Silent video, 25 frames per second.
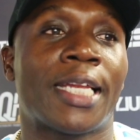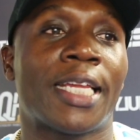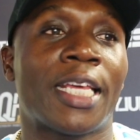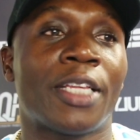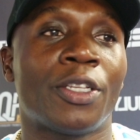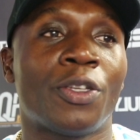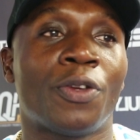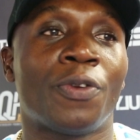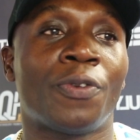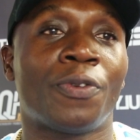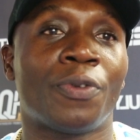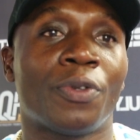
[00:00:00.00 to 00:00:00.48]
and
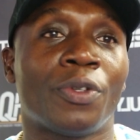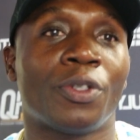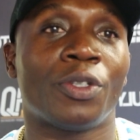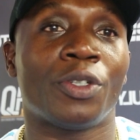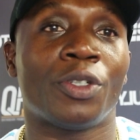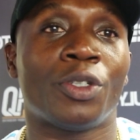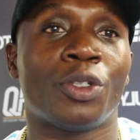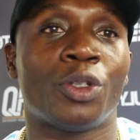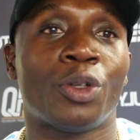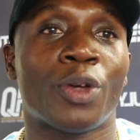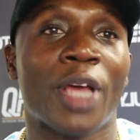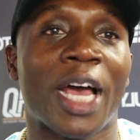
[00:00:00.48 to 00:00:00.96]
then
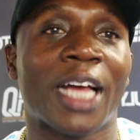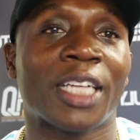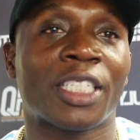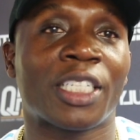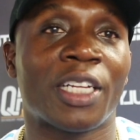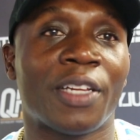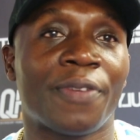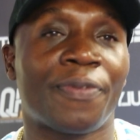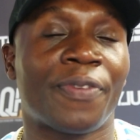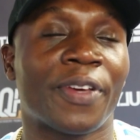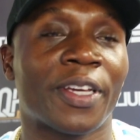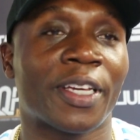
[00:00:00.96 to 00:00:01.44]
you
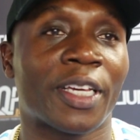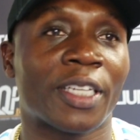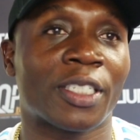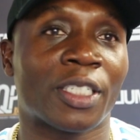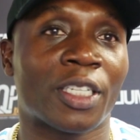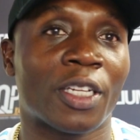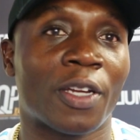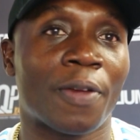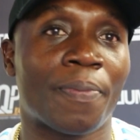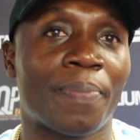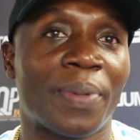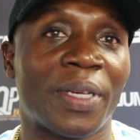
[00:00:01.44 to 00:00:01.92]
actually think
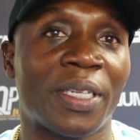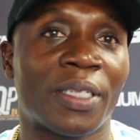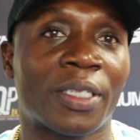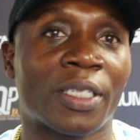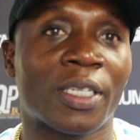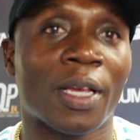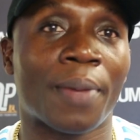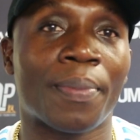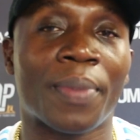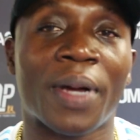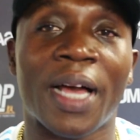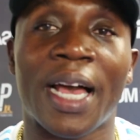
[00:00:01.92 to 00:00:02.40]
it's gonna be
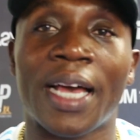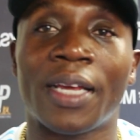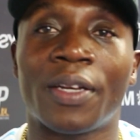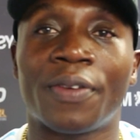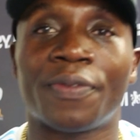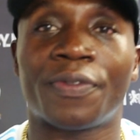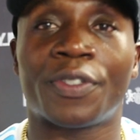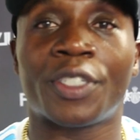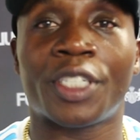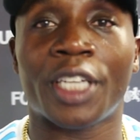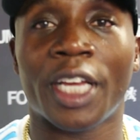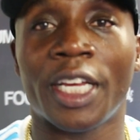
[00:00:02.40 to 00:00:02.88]
some
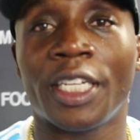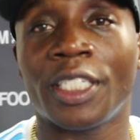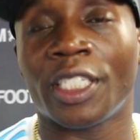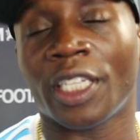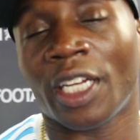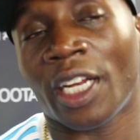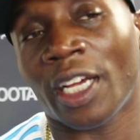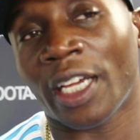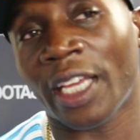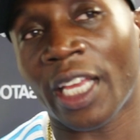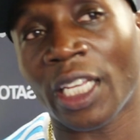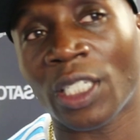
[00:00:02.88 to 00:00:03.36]
kind of
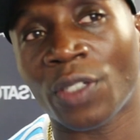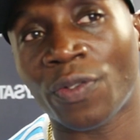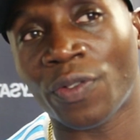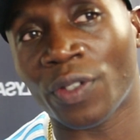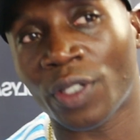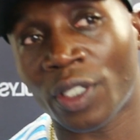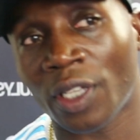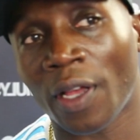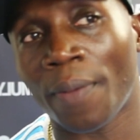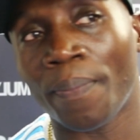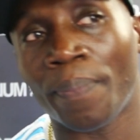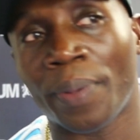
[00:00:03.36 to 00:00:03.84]
change. And I guess
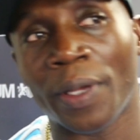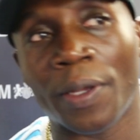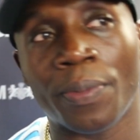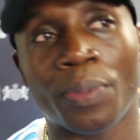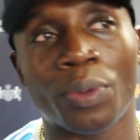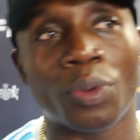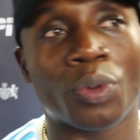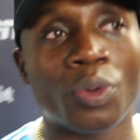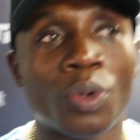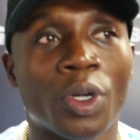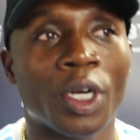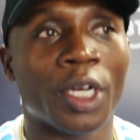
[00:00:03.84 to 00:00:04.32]
for some
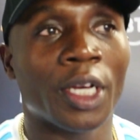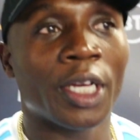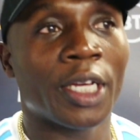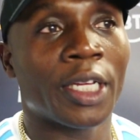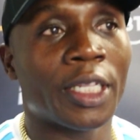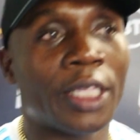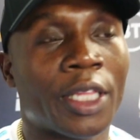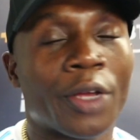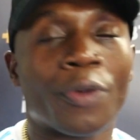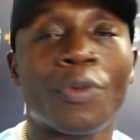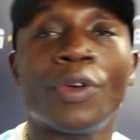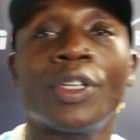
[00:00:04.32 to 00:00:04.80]
people,
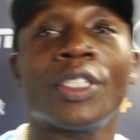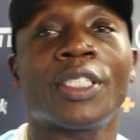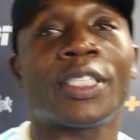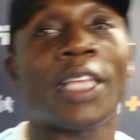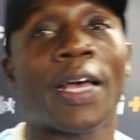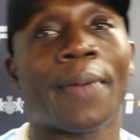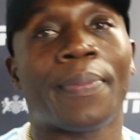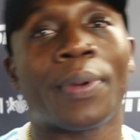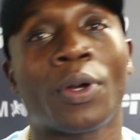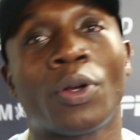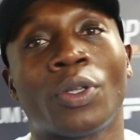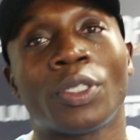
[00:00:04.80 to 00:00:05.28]
there is
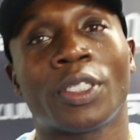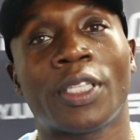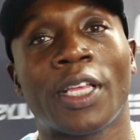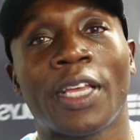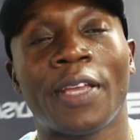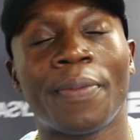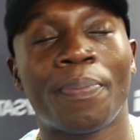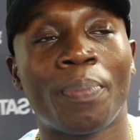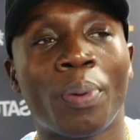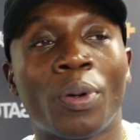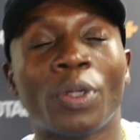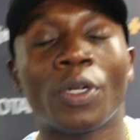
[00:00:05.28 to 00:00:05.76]
that because
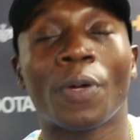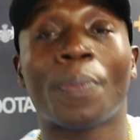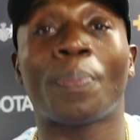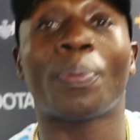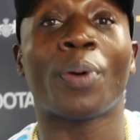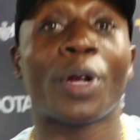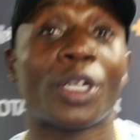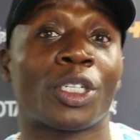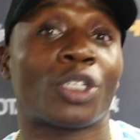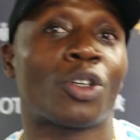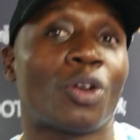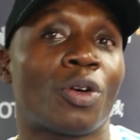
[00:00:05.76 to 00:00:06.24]
they put the
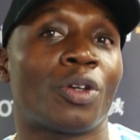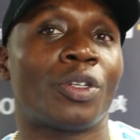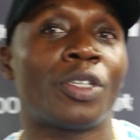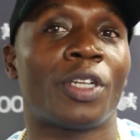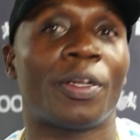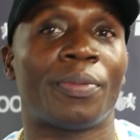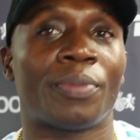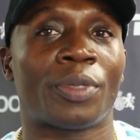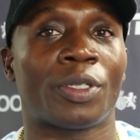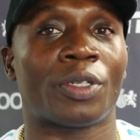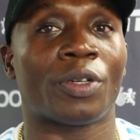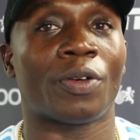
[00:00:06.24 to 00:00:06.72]
pressure
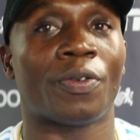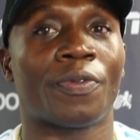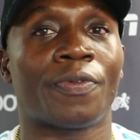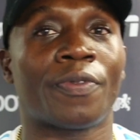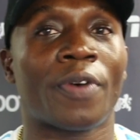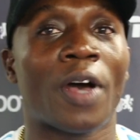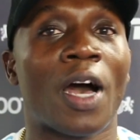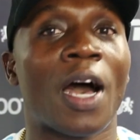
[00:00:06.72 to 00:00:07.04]
on themselves.